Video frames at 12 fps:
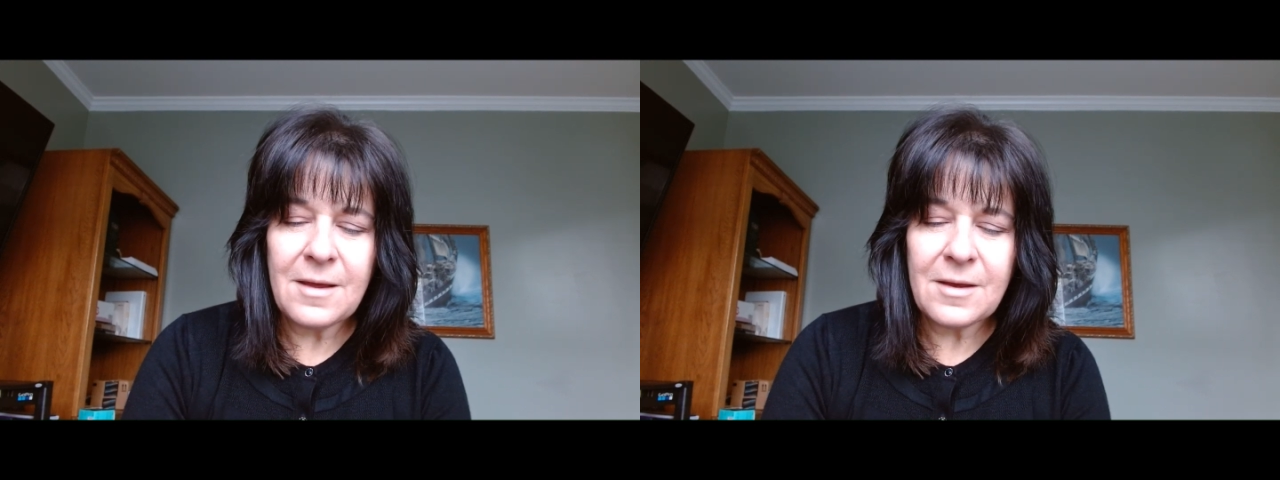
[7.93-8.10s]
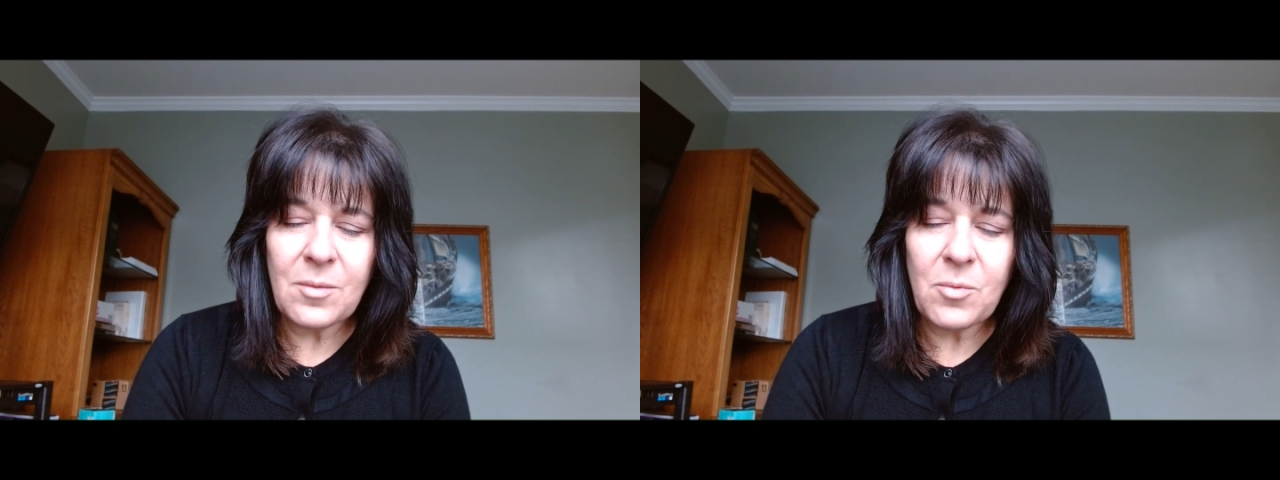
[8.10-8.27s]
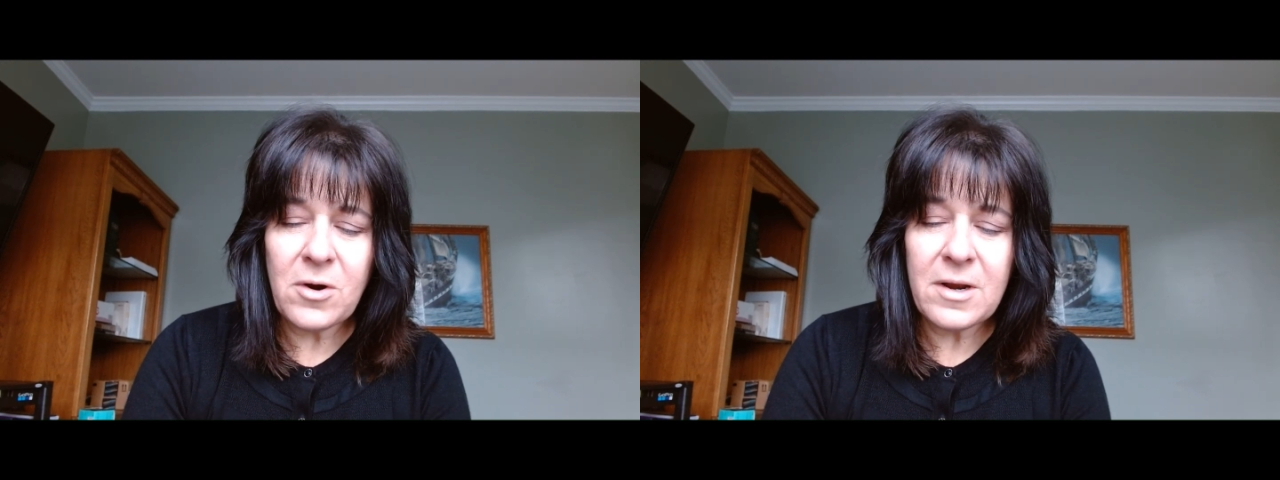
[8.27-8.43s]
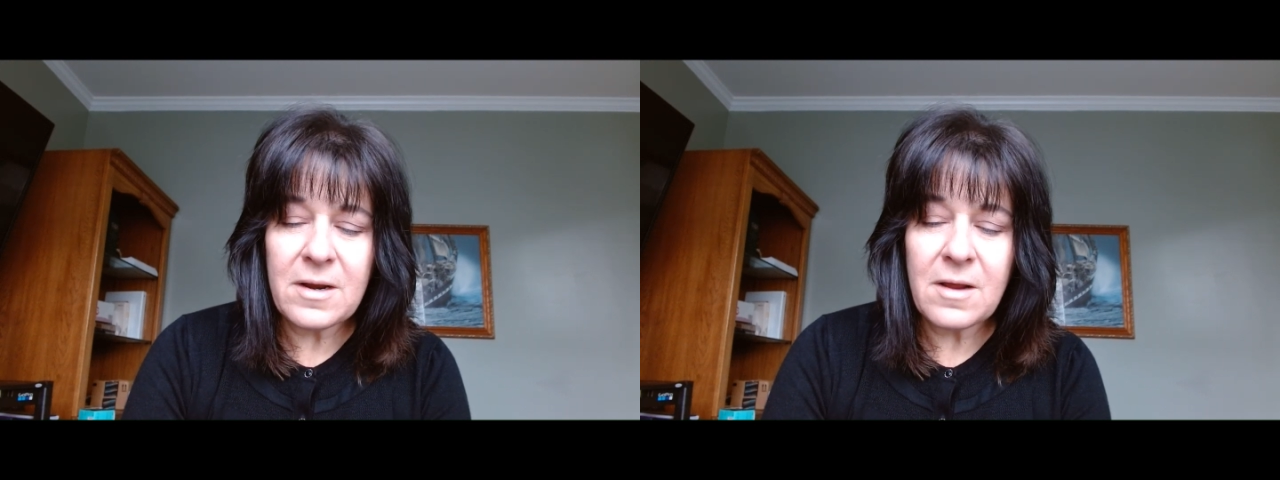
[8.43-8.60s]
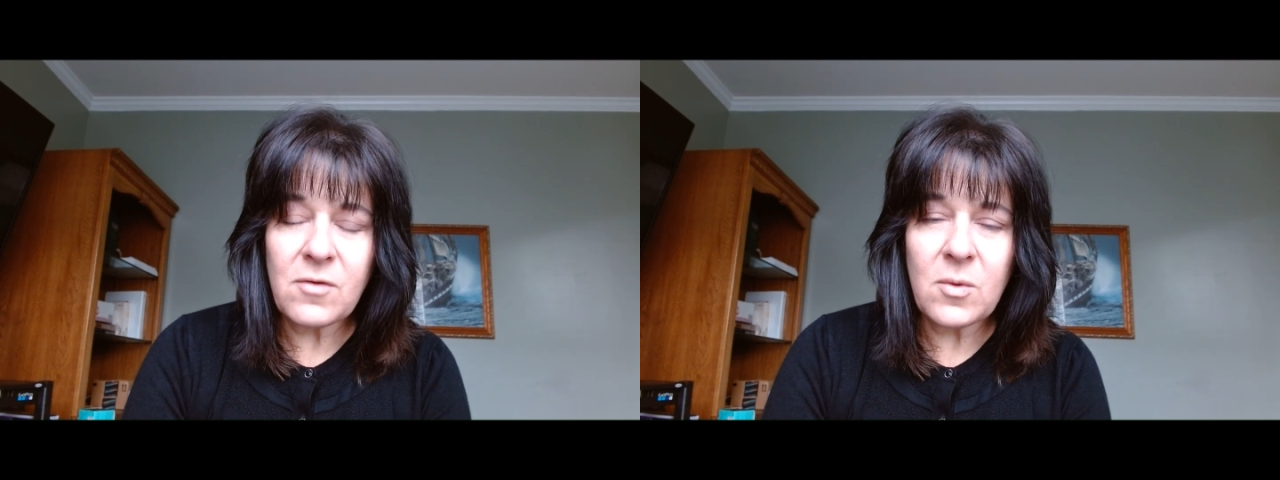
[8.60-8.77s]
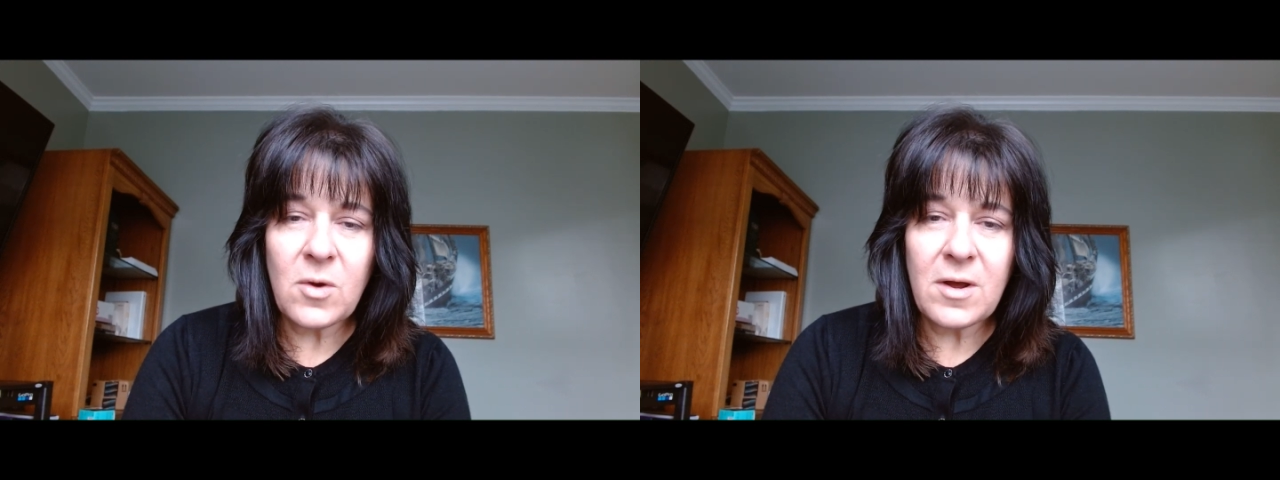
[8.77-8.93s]
Good morning,
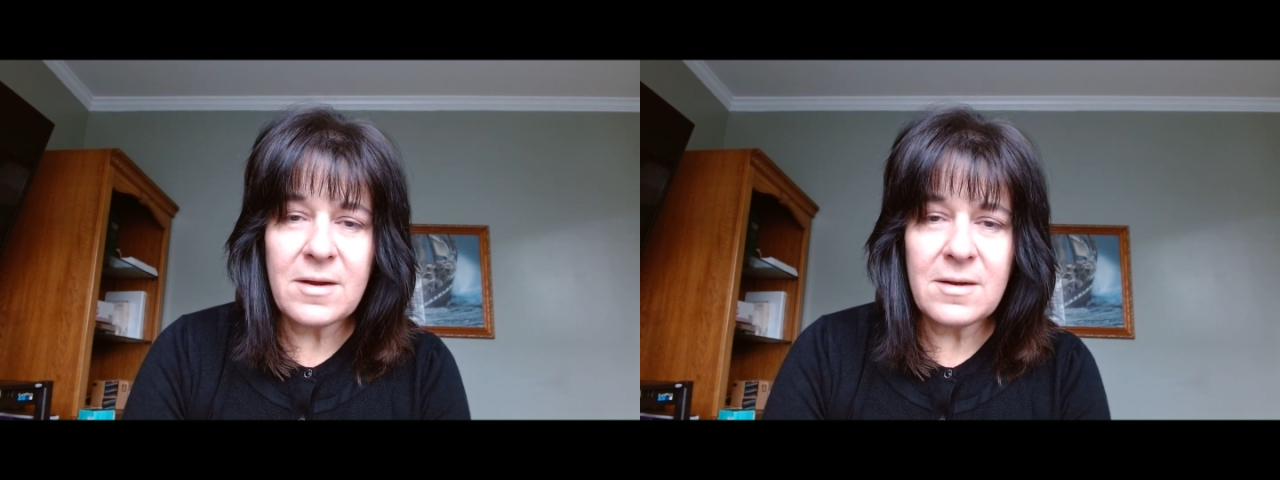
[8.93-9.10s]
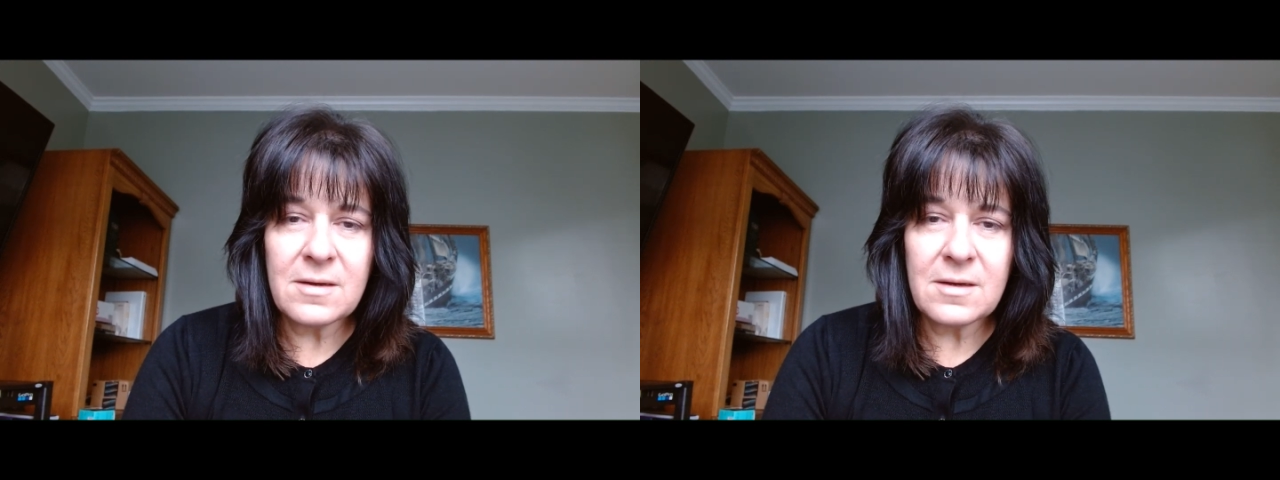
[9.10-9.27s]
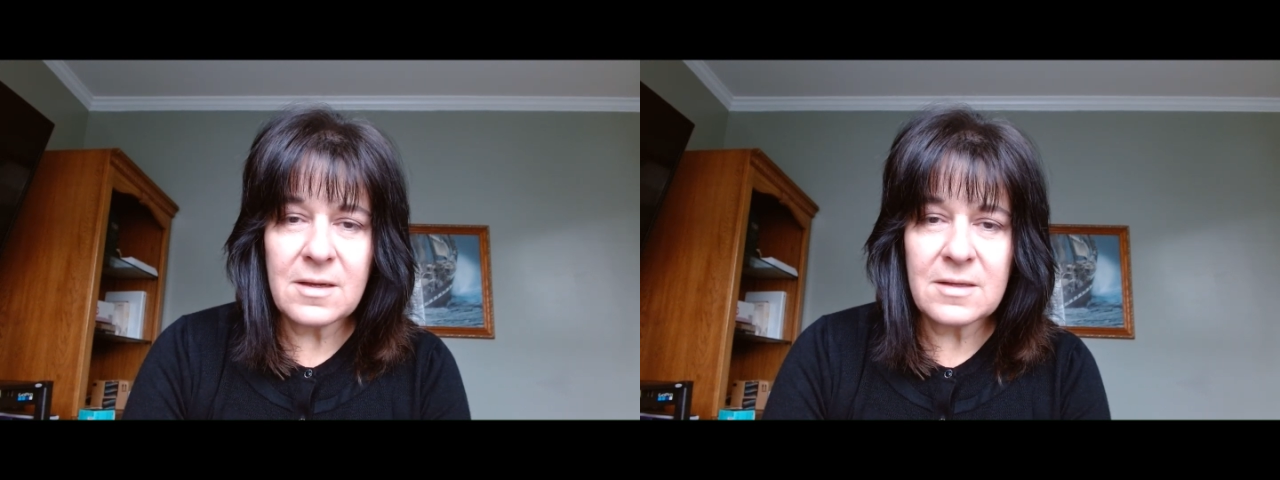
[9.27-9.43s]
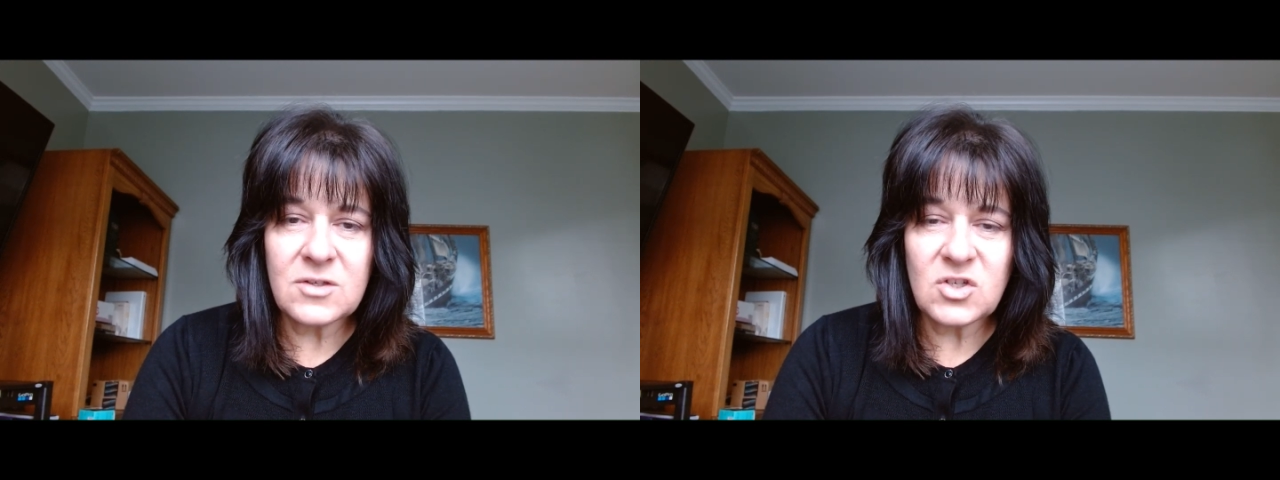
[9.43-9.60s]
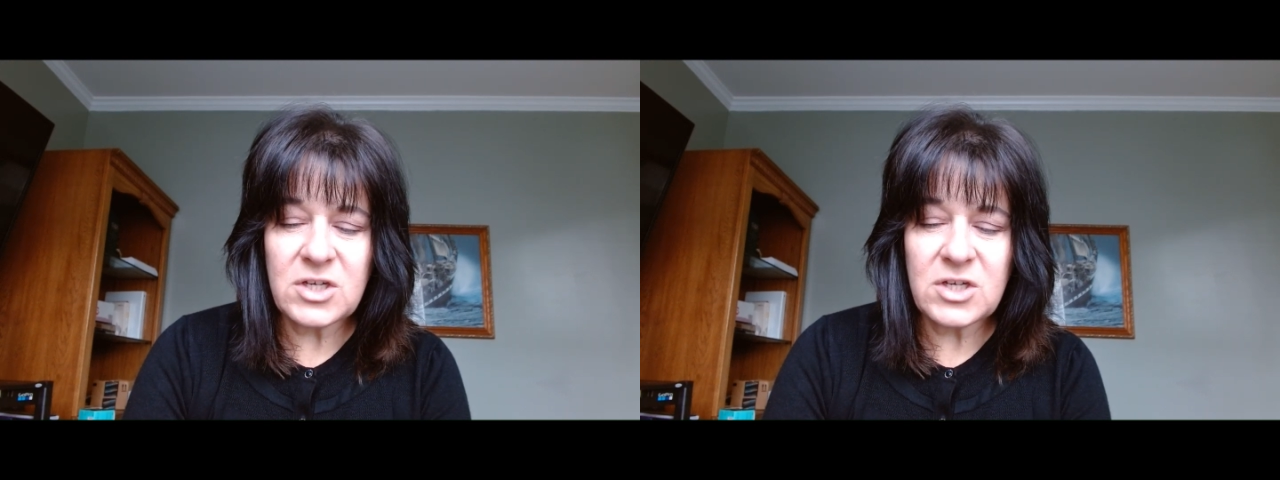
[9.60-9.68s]
everyone. It's